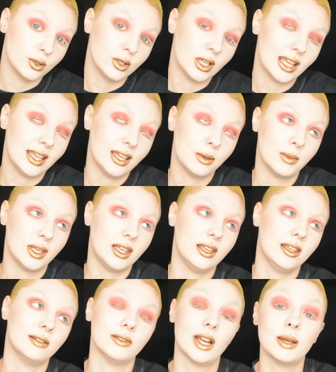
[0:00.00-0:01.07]
hear
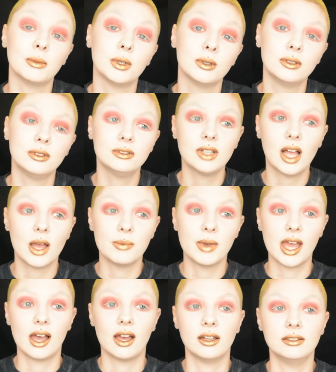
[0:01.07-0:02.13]
me ramble
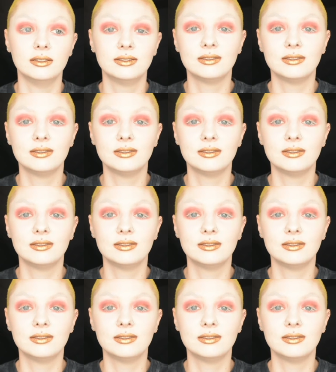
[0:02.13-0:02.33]
about